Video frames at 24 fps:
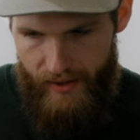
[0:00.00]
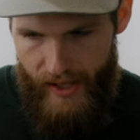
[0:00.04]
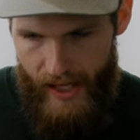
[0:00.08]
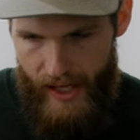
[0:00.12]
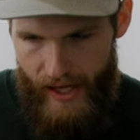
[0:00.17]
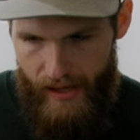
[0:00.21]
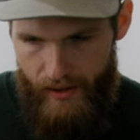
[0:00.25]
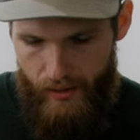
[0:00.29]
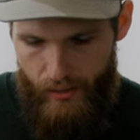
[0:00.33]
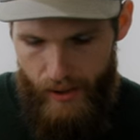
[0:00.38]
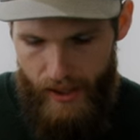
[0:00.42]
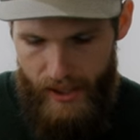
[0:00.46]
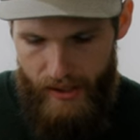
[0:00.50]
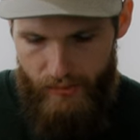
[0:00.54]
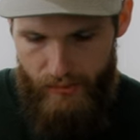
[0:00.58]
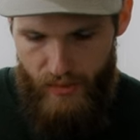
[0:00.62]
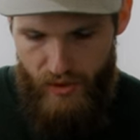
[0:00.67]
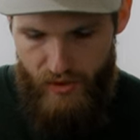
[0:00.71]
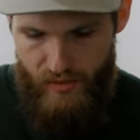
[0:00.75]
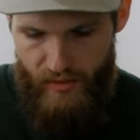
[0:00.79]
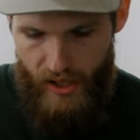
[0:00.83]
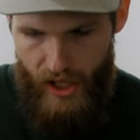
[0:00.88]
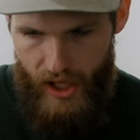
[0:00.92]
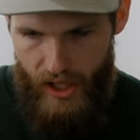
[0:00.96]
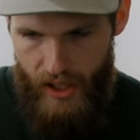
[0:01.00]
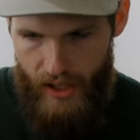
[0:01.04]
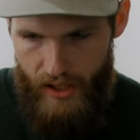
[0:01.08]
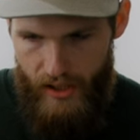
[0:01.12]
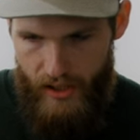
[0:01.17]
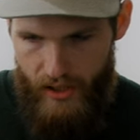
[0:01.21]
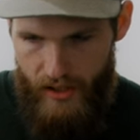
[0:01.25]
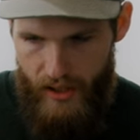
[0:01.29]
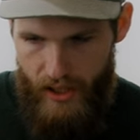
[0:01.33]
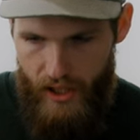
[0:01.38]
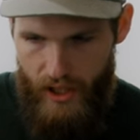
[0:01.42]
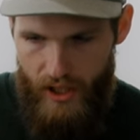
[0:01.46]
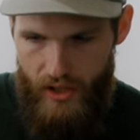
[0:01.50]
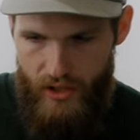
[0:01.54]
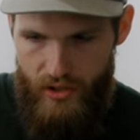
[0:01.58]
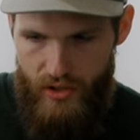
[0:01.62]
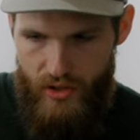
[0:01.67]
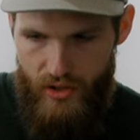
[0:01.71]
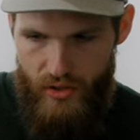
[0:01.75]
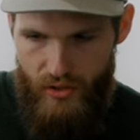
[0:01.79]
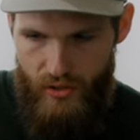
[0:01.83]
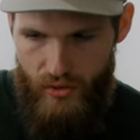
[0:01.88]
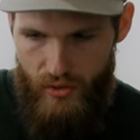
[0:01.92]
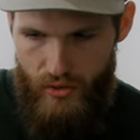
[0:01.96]
that, we're gonna move on
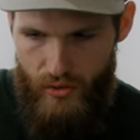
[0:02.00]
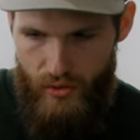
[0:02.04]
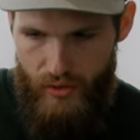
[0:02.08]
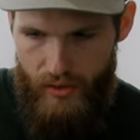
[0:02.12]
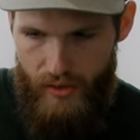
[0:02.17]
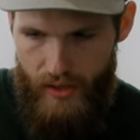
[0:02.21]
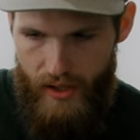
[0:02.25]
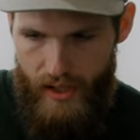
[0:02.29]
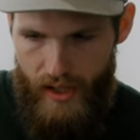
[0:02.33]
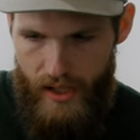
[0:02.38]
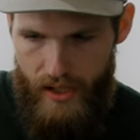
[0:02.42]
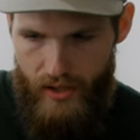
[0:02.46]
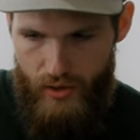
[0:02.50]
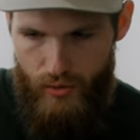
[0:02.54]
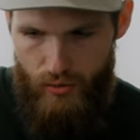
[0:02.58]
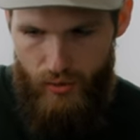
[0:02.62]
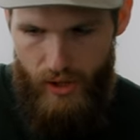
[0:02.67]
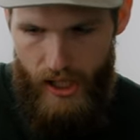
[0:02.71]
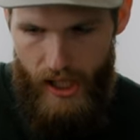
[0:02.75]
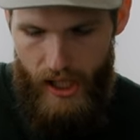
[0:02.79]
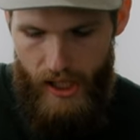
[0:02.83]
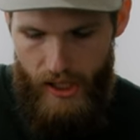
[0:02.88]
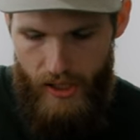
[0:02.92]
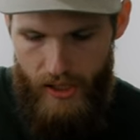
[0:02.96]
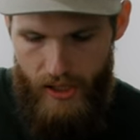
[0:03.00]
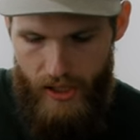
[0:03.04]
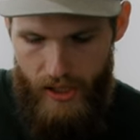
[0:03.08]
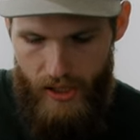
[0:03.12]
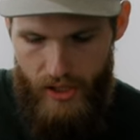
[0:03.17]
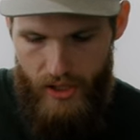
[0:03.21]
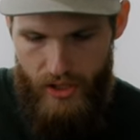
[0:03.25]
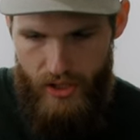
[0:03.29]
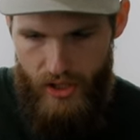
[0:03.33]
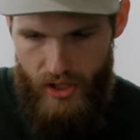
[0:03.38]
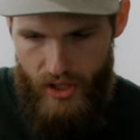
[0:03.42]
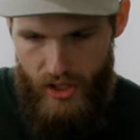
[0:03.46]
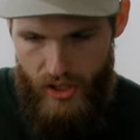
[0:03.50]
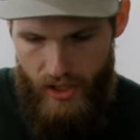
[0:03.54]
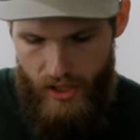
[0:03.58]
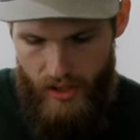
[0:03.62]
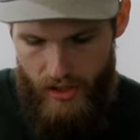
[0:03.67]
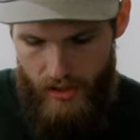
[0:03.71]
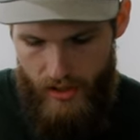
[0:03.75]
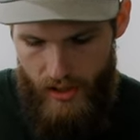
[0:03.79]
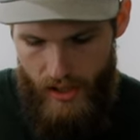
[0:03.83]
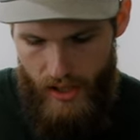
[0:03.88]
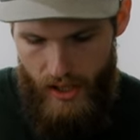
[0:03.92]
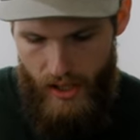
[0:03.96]
to this rod hinge
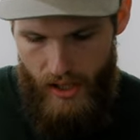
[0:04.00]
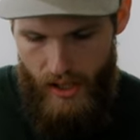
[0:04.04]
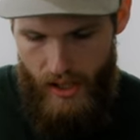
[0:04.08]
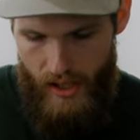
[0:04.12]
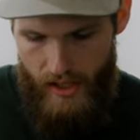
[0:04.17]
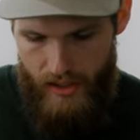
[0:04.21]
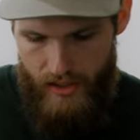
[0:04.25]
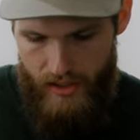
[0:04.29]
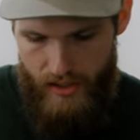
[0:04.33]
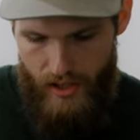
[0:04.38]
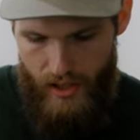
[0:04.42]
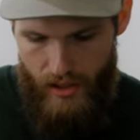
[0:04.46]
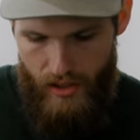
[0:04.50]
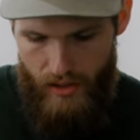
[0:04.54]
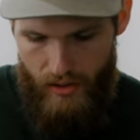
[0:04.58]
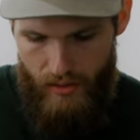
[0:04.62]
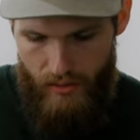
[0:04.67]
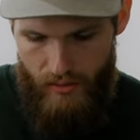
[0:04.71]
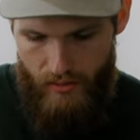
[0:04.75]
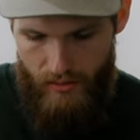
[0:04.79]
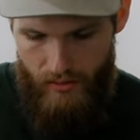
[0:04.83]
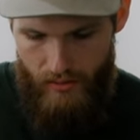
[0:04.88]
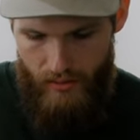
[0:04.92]
here. And so